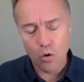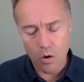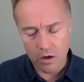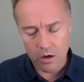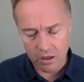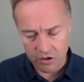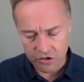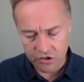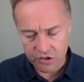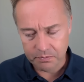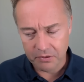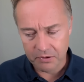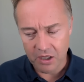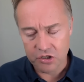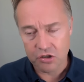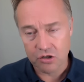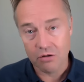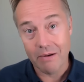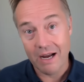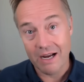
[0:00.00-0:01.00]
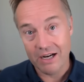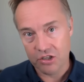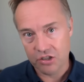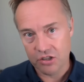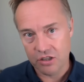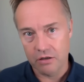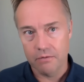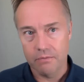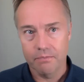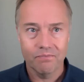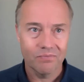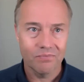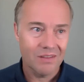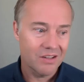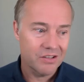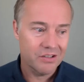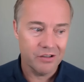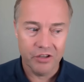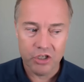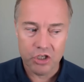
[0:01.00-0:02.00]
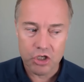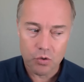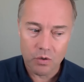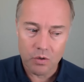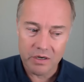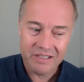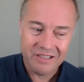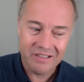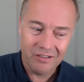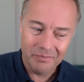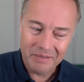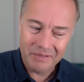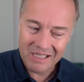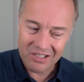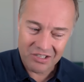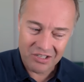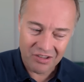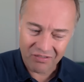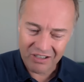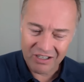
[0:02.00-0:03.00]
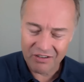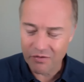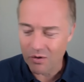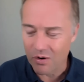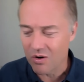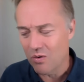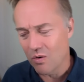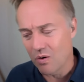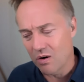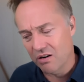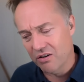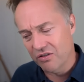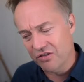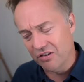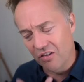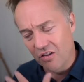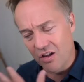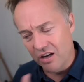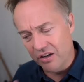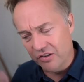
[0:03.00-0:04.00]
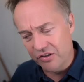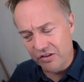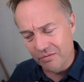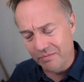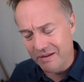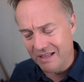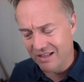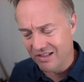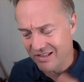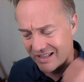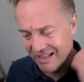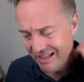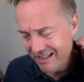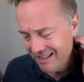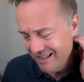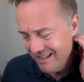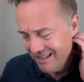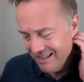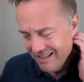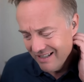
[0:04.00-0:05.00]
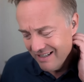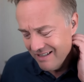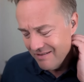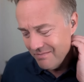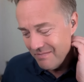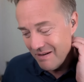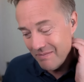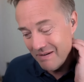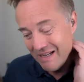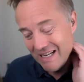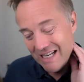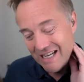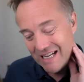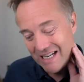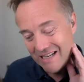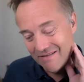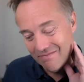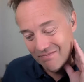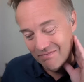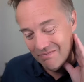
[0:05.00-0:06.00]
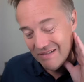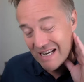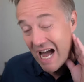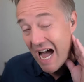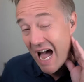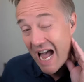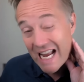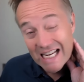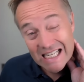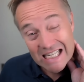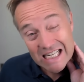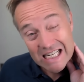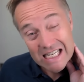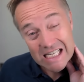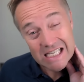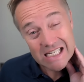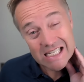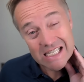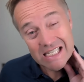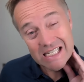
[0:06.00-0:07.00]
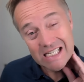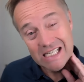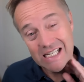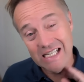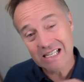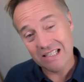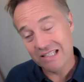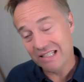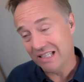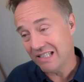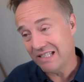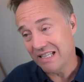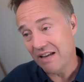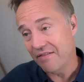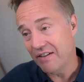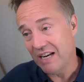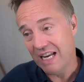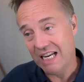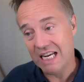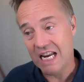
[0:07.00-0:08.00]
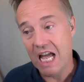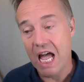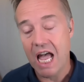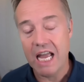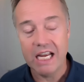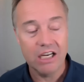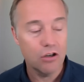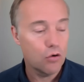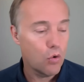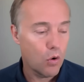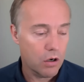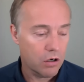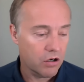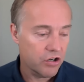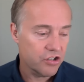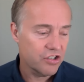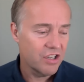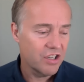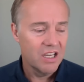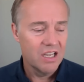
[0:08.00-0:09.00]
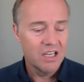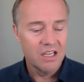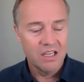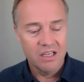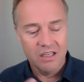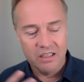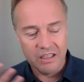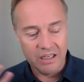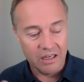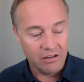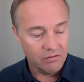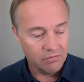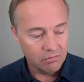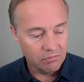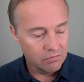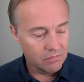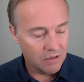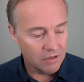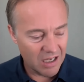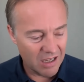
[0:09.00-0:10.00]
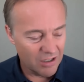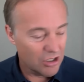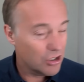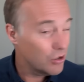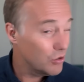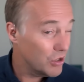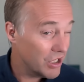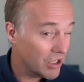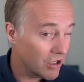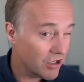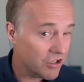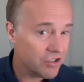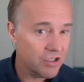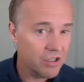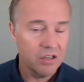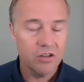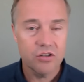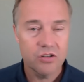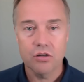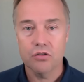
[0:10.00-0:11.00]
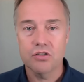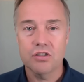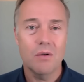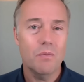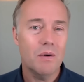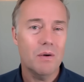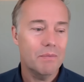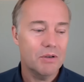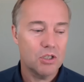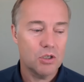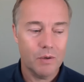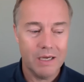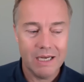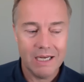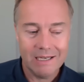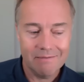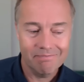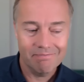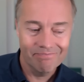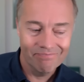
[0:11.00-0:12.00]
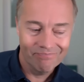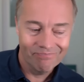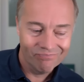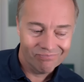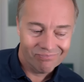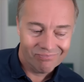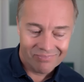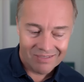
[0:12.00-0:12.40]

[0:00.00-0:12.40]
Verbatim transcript: quarters plus or minus two. So the shortest they'll be is three or four quarters. The longest they'll be is like maybe nine, uh, six, seven, eight, nine quarters, you know, uh, two years. So somewhere between,